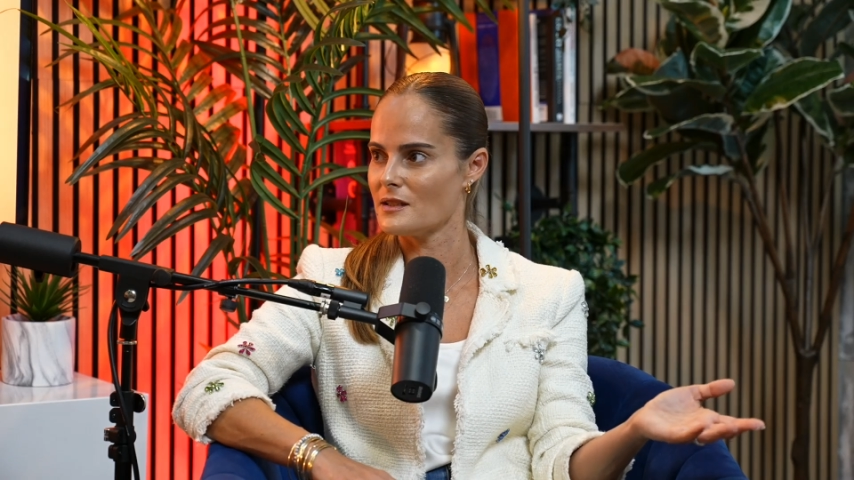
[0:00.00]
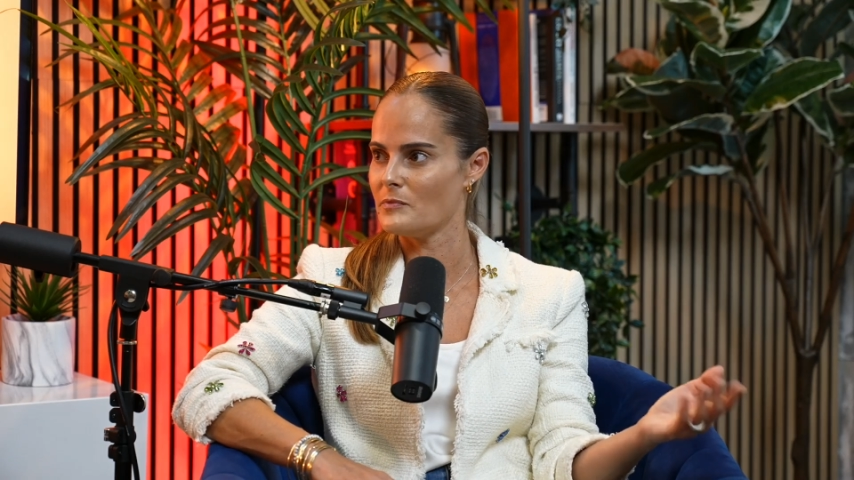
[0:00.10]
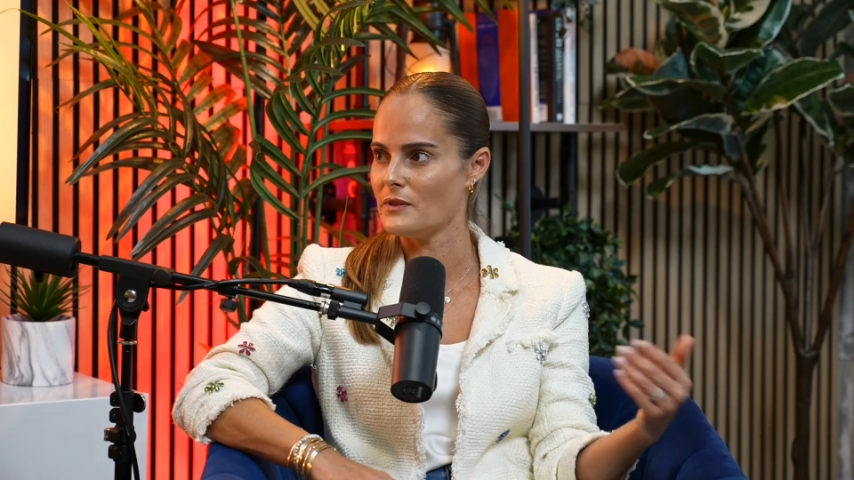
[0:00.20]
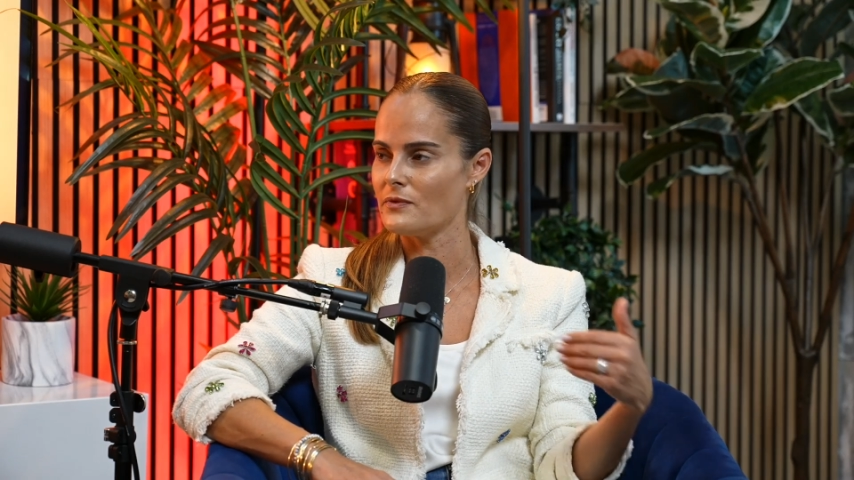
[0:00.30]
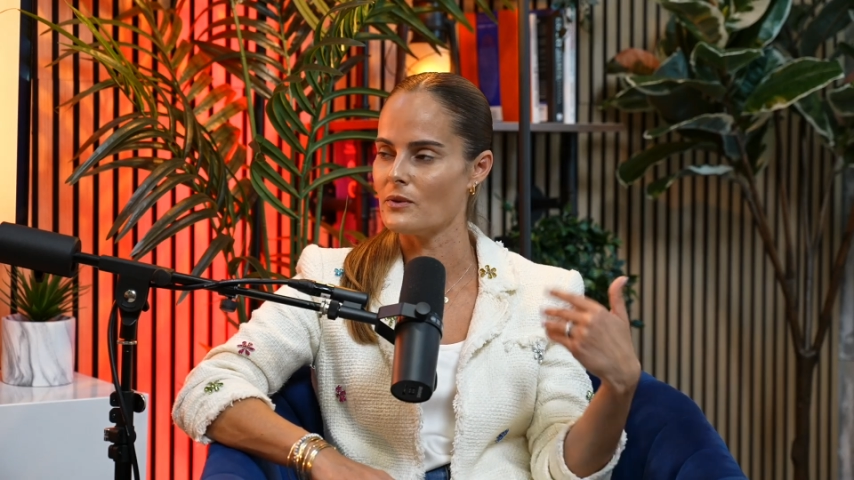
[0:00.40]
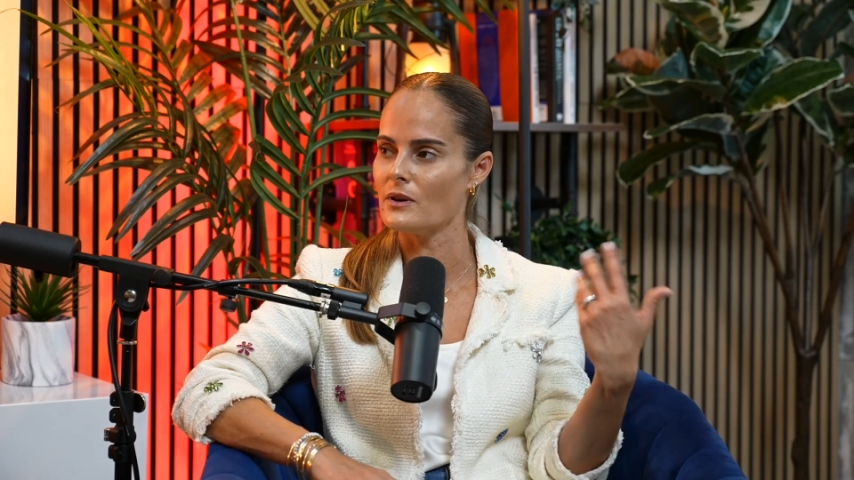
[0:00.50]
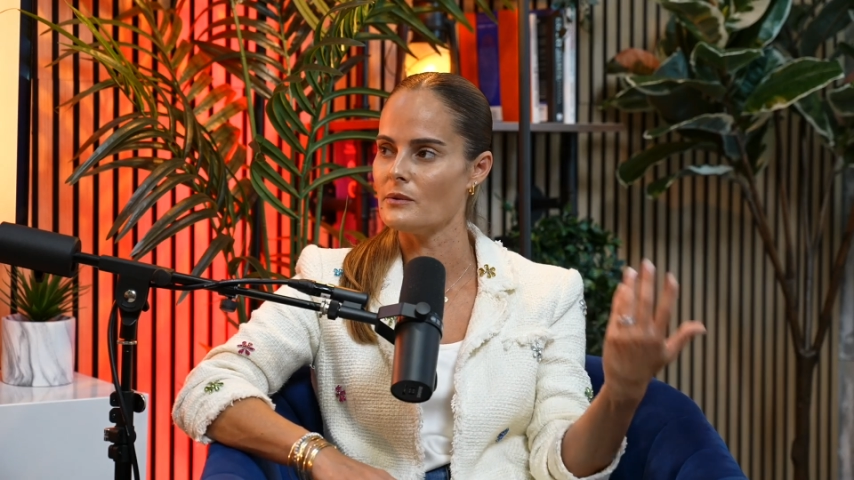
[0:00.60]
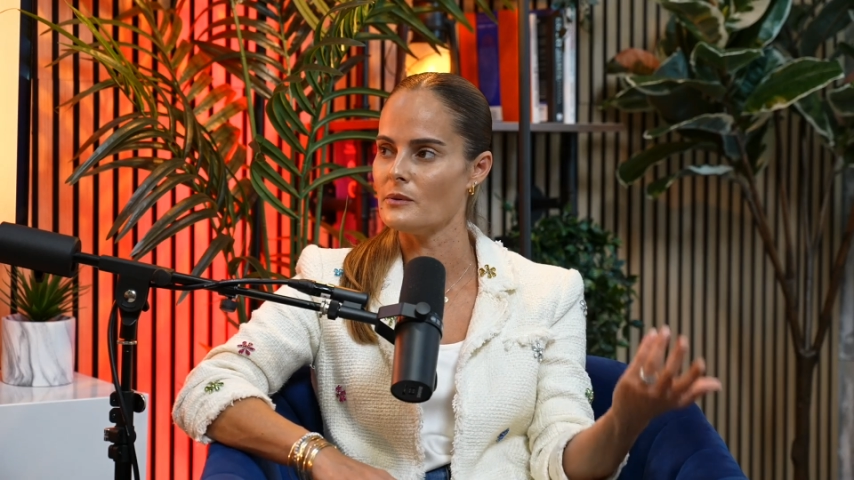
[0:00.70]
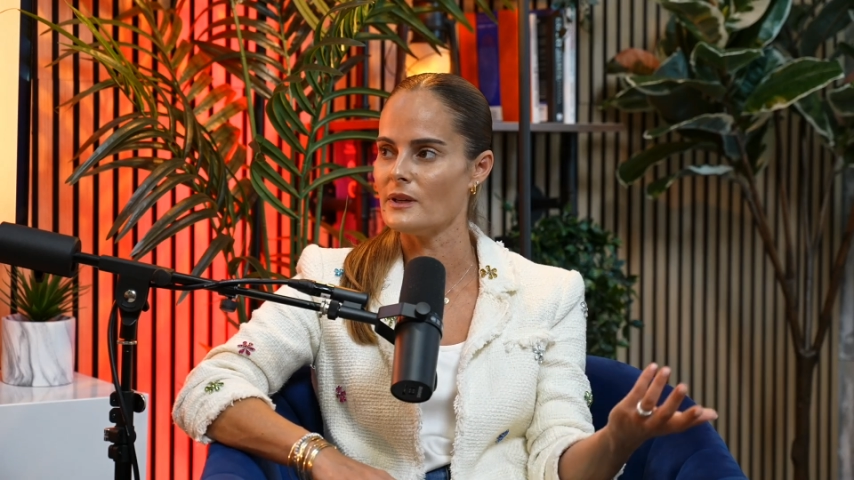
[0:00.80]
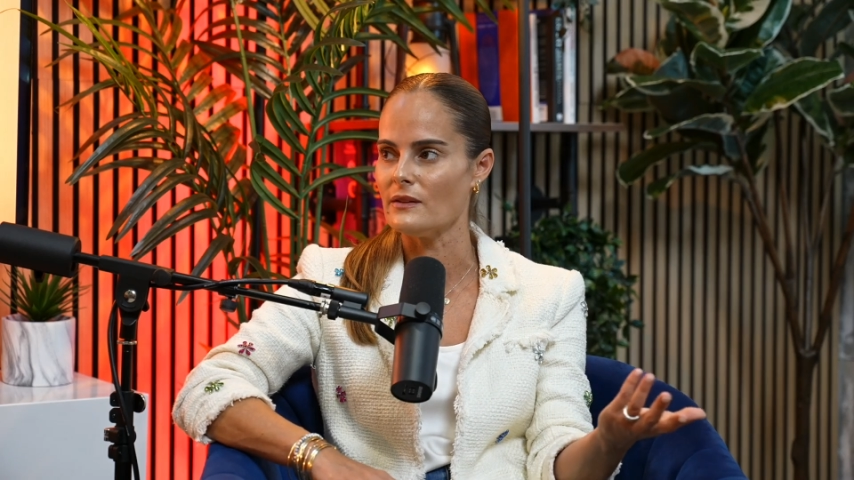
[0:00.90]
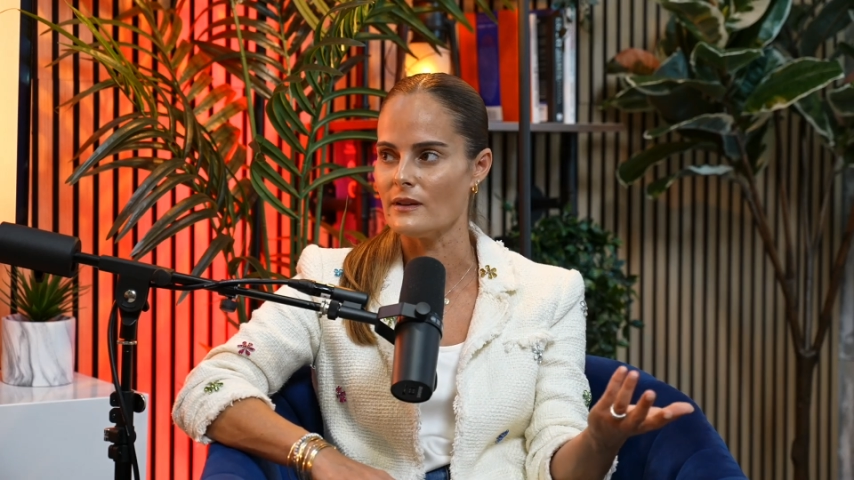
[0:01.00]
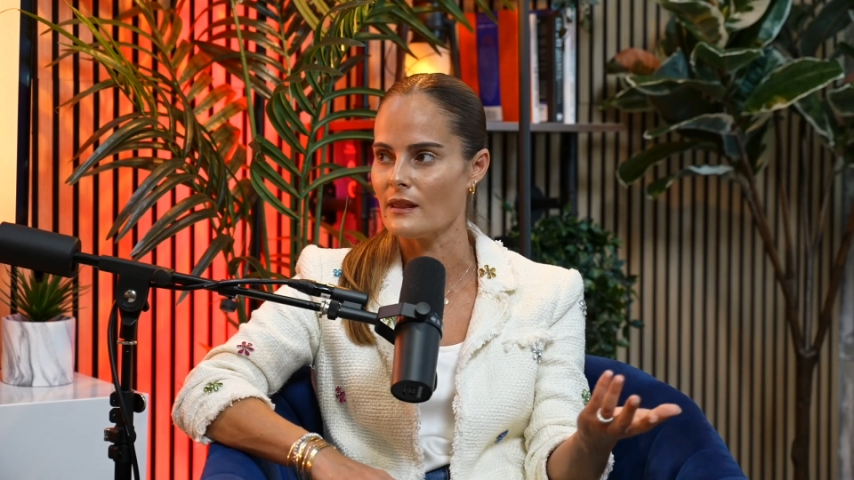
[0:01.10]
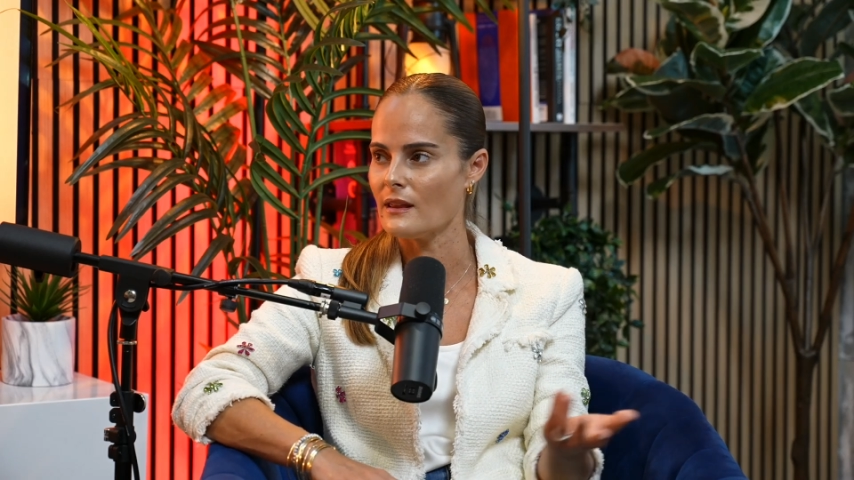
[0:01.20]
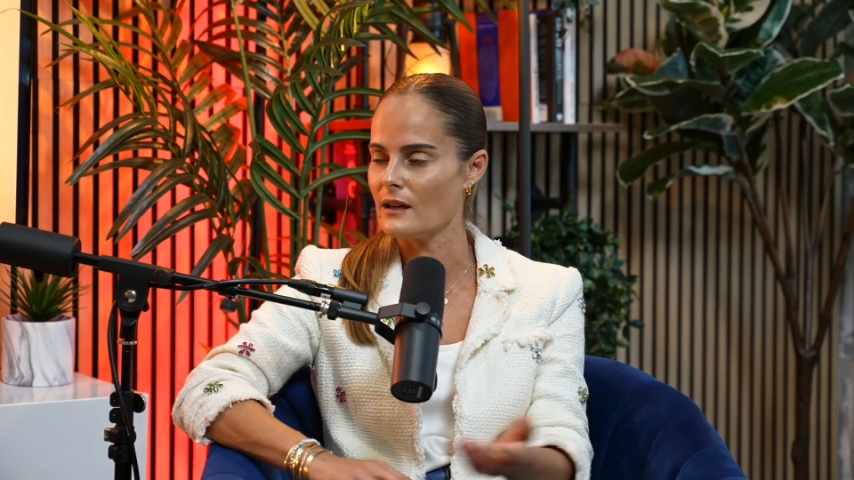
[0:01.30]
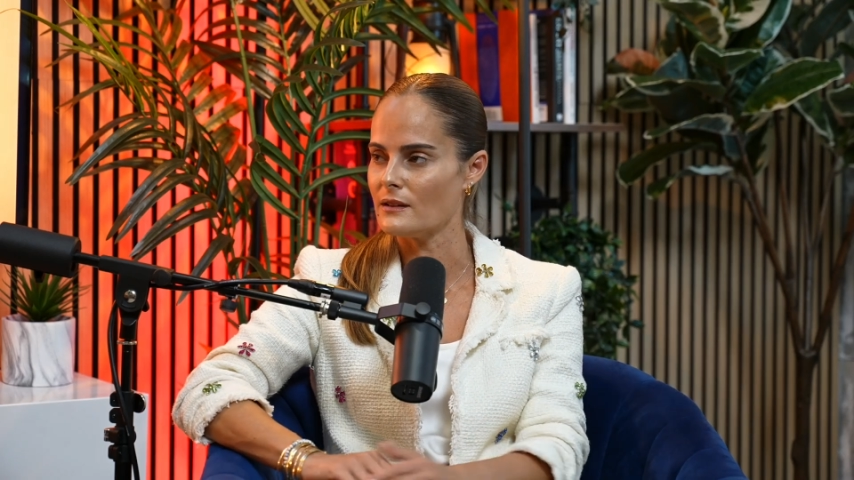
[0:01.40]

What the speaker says: before we would even think